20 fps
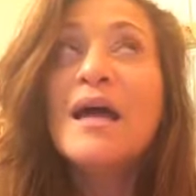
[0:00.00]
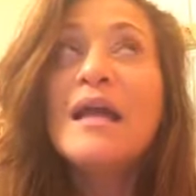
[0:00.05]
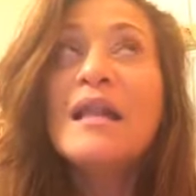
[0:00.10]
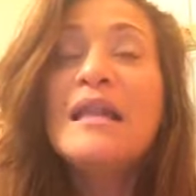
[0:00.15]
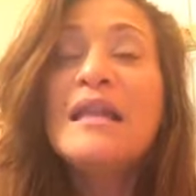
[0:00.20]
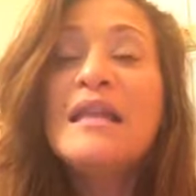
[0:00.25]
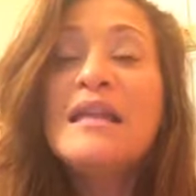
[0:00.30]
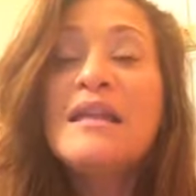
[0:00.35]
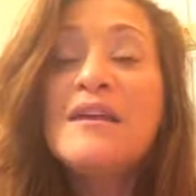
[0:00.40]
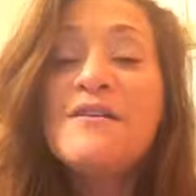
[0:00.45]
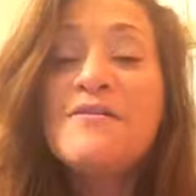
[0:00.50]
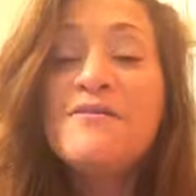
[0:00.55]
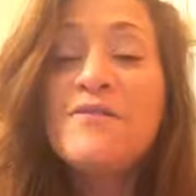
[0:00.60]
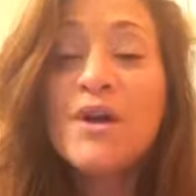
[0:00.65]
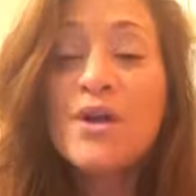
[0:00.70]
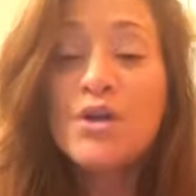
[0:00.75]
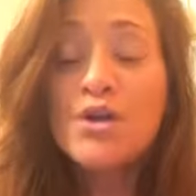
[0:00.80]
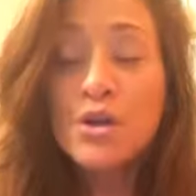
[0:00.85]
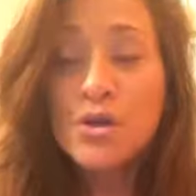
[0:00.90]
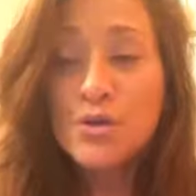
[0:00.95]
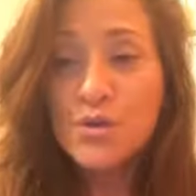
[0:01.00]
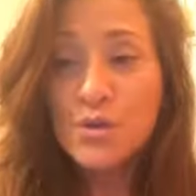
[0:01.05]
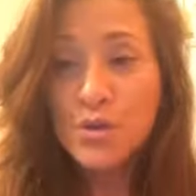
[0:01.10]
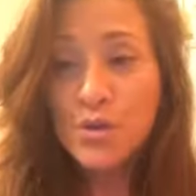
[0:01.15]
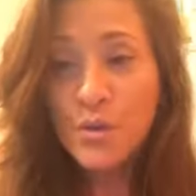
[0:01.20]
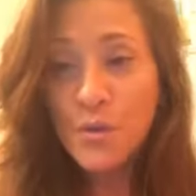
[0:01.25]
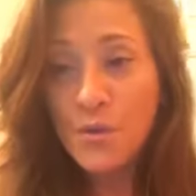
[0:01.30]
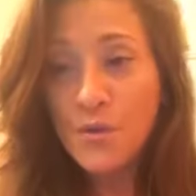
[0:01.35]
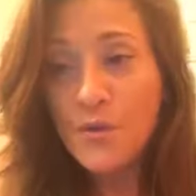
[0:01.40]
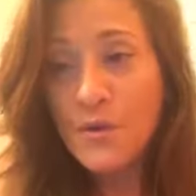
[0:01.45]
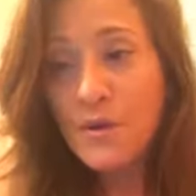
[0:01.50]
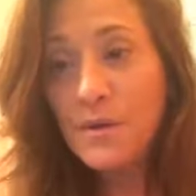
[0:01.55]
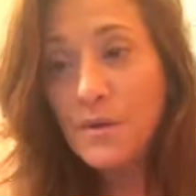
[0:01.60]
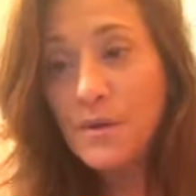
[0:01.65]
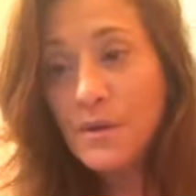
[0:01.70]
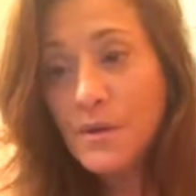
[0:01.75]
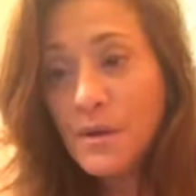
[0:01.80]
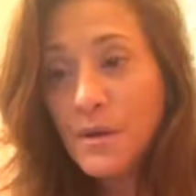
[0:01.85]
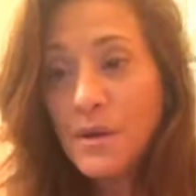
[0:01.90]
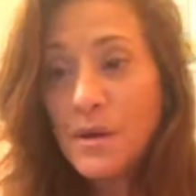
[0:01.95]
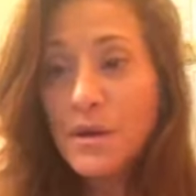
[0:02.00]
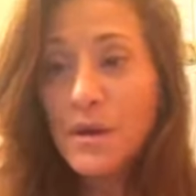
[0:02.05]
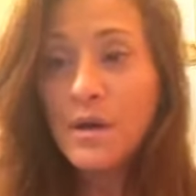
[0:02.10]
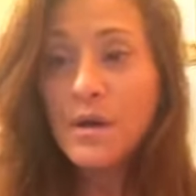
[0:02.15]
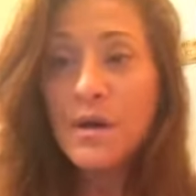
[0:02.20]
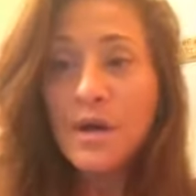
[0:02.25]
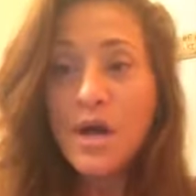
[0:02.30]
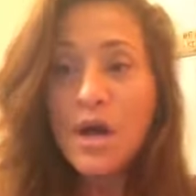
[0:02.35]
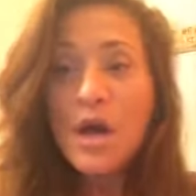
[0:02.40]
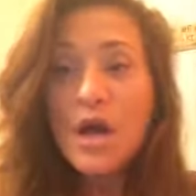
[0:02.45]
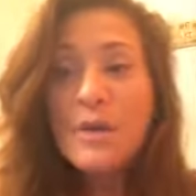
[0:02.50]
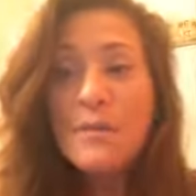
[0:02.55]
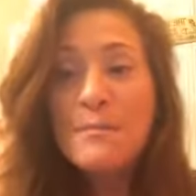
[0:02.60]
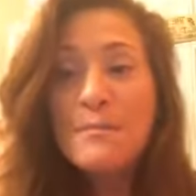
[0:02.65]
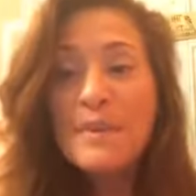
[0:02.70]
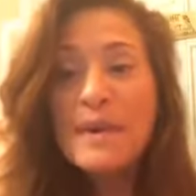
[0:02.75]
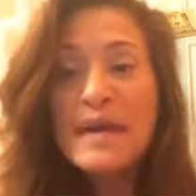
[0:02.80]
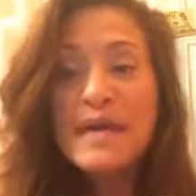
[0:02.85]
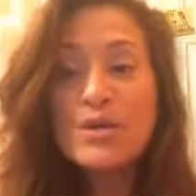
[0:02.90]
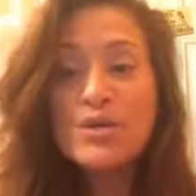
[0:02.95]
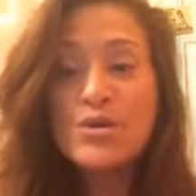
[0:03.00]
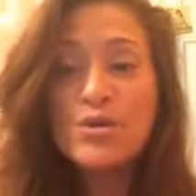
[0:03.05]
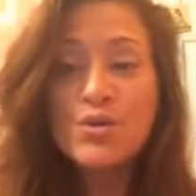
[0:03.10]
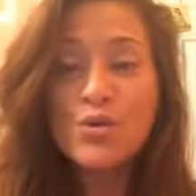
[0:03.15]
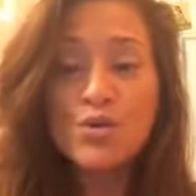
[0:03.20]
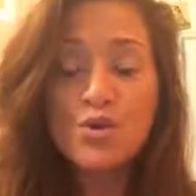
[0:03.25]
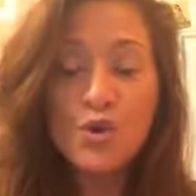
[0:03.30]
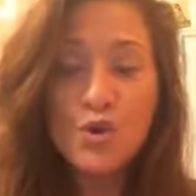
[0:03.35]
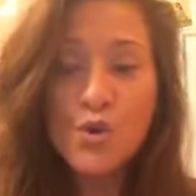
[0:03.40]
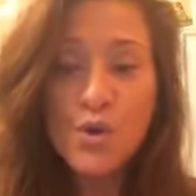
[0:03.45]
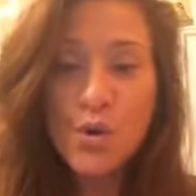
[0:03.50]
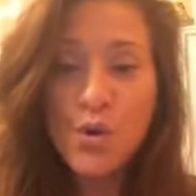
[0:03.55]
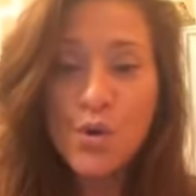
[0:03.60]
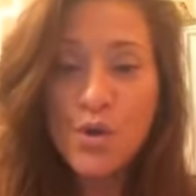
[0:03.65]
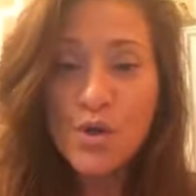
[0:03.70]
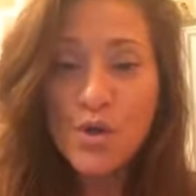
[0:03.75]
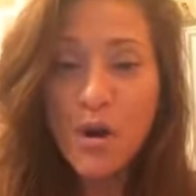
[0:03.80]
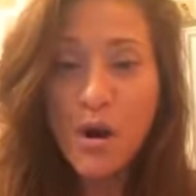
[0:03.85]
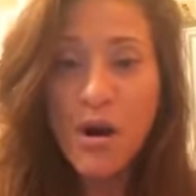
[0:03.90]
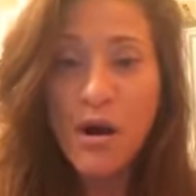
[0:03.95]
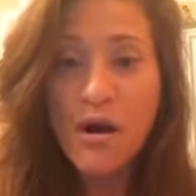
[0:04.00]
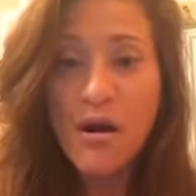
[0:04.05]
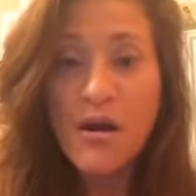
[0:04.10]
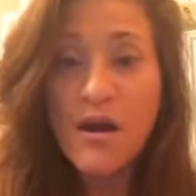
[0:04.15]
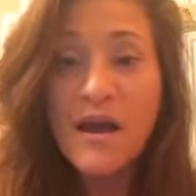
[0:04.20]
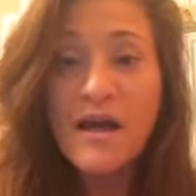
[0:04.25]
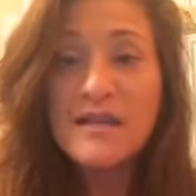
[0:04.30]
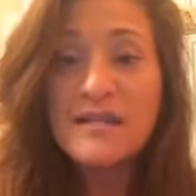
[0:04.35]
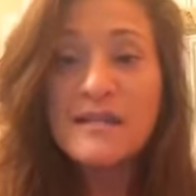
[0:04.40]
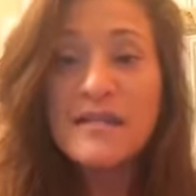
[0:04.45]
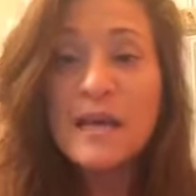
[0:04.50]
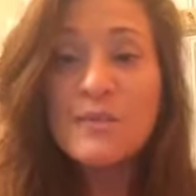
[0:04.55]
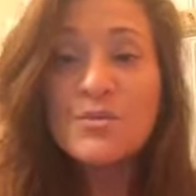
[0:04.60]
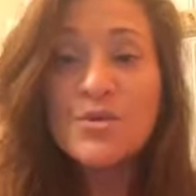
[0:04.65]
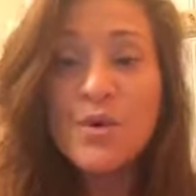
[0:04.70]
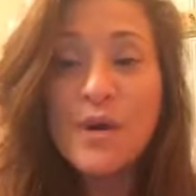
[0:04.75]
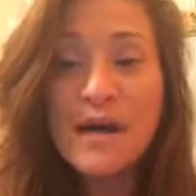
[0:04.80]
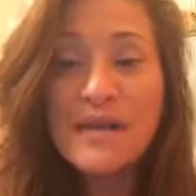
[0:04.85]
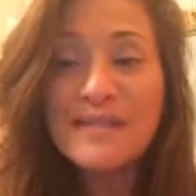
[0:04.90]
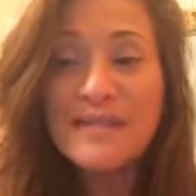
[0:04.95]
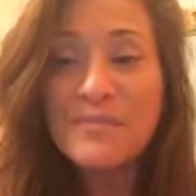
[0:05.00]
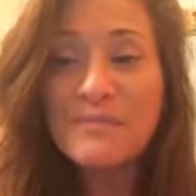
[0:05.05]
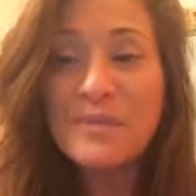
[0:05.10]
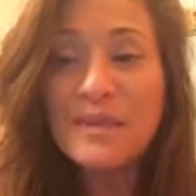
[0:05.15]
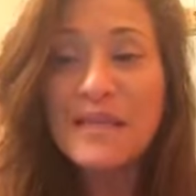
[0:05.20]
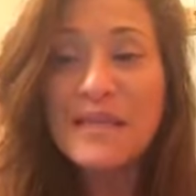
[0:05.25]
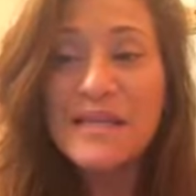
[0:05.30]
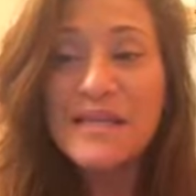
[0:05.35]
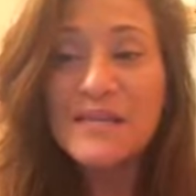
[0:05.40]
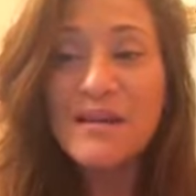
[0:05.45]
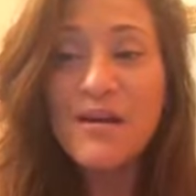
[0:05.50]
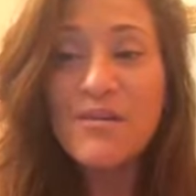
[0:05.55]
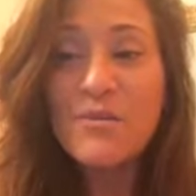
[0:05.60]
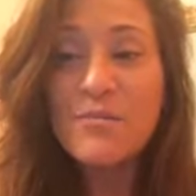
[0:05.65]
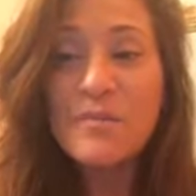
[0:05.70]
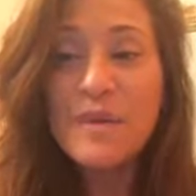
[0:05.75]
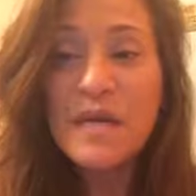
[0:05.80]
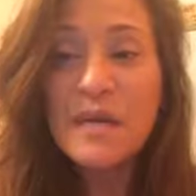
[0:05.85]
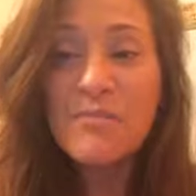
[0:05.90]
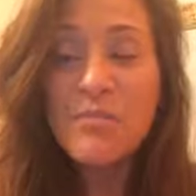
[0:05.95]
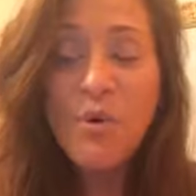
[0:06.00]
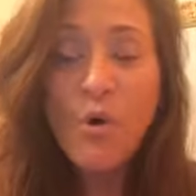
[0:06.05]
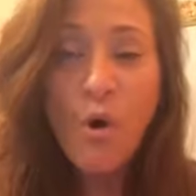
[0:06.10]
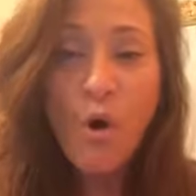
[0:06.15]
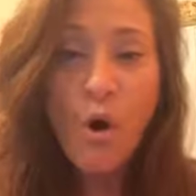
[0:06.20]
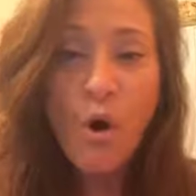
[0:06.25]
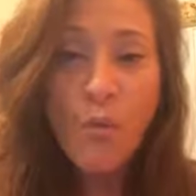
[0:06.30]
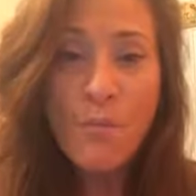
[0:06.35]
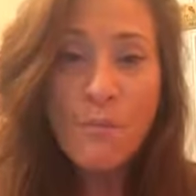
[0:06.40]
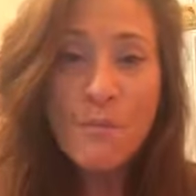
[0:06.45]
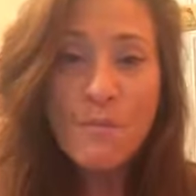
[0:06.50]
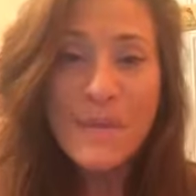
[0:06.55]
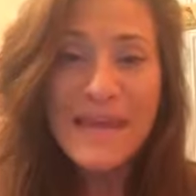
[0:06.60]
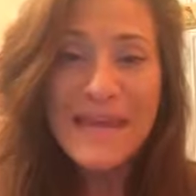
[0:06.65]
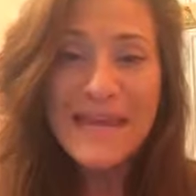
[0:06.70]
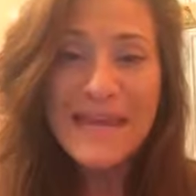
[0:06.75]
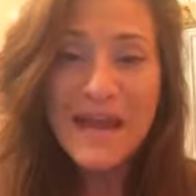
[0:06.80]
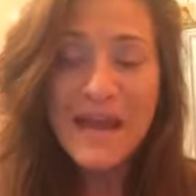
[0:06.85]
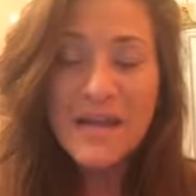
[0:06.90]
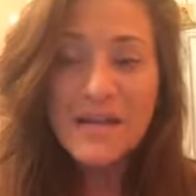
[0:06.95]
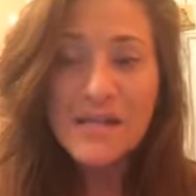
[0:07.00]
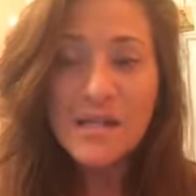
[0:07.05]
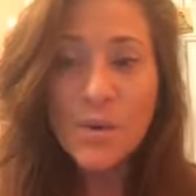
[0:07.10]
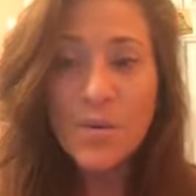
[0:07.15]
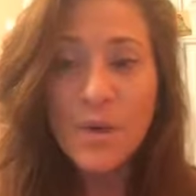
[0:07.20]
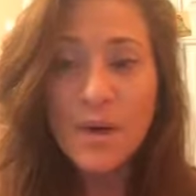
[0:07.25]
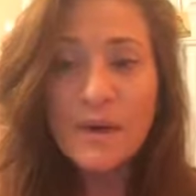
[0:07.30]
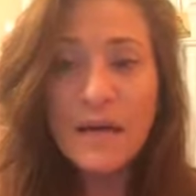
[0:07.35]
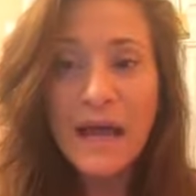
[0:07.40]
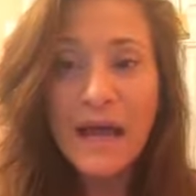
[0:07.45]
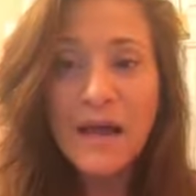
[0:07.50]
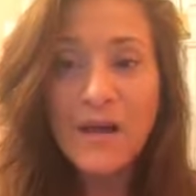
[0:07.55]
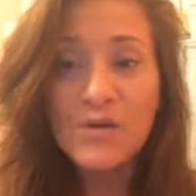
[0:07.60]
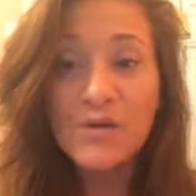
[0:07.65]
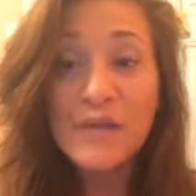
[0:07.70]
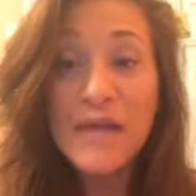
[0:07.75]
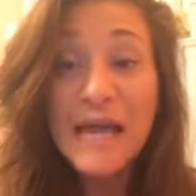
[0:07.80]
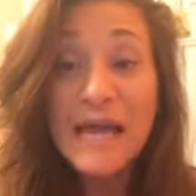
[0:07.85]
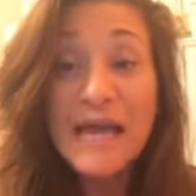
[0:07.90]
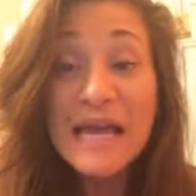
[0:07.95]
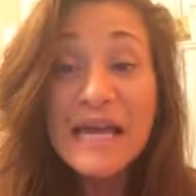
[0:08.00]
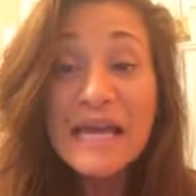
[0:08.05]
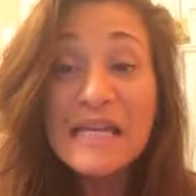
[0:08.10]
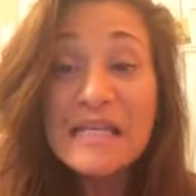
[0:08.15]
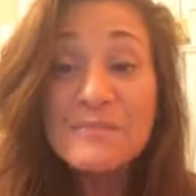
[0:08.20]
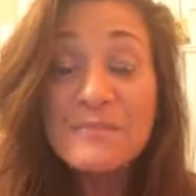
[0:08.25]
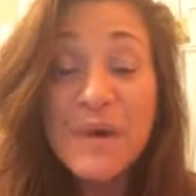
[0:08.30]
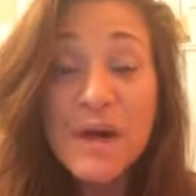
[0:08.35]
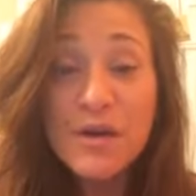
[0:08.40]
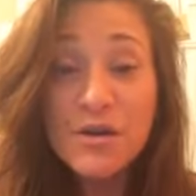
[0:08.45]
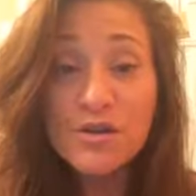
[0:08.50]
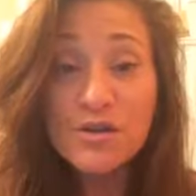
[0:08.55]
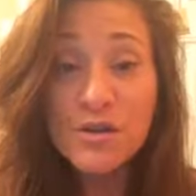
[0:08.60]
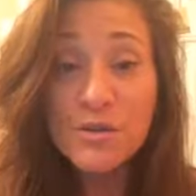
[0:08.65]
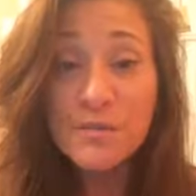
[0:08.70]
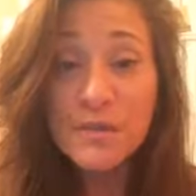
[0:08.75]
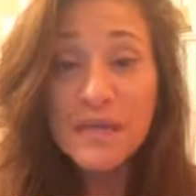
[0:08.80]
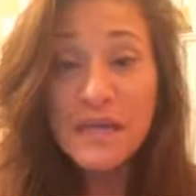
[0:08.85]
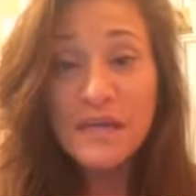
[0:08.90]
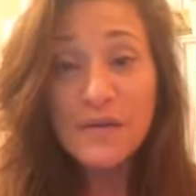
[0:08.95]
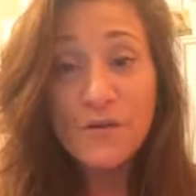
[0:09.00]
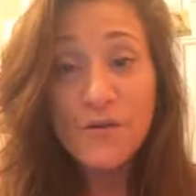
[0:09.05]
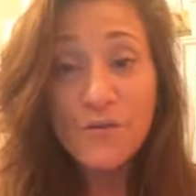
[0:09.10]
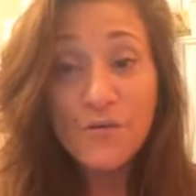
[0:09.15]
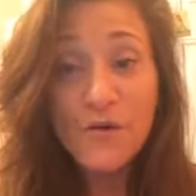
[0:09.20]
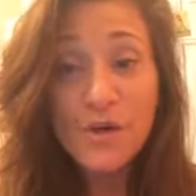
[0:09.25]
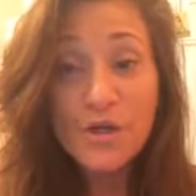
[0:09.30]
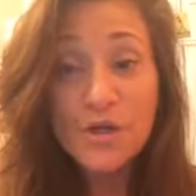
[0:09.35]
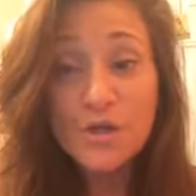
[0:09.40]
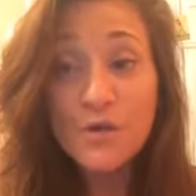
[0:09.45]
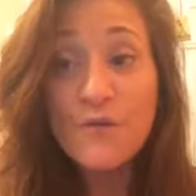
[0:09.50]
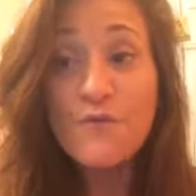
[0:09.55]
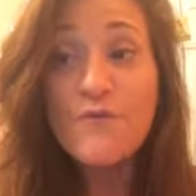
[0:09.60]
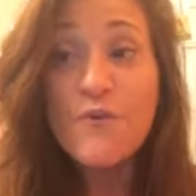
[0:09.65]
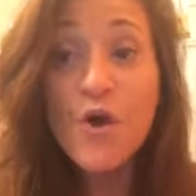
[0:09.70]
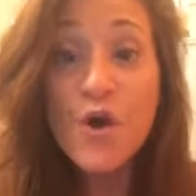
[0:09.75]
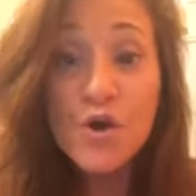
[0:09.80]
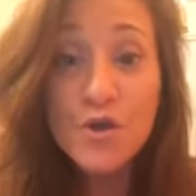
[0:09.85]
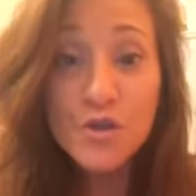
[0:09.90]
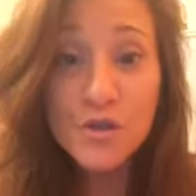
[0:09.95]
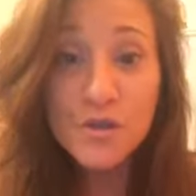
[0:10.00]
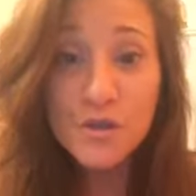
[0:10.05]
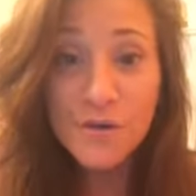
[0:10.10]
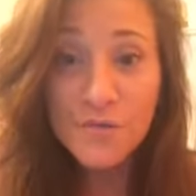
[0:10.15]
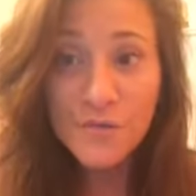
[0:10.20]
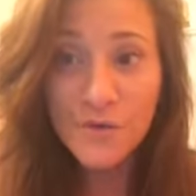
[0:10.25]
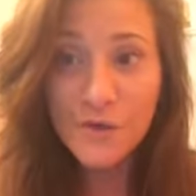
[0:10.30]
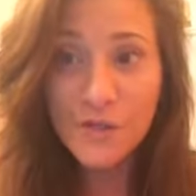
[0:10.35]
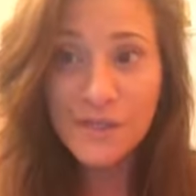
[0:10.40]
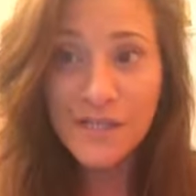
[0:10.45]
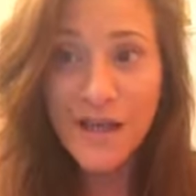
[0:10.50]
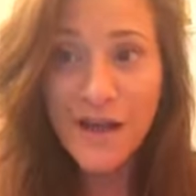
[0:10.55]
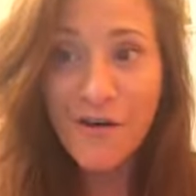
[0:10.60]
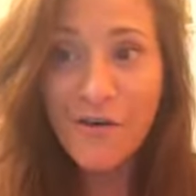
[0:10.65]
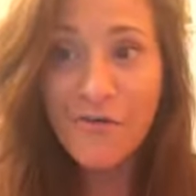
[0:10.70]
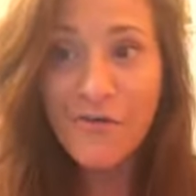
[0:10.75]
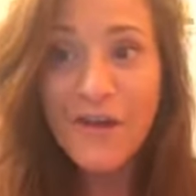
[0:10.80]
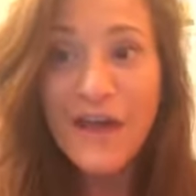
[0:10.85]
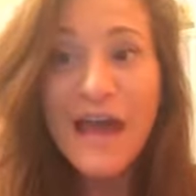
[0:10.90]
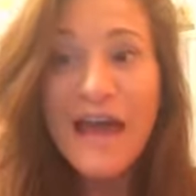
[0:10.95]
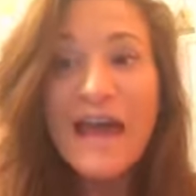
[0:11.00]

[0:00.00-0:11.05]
live your truth. Be true to who you are. Stop trying to please other people or be someone else. It's better to be an original version of yourself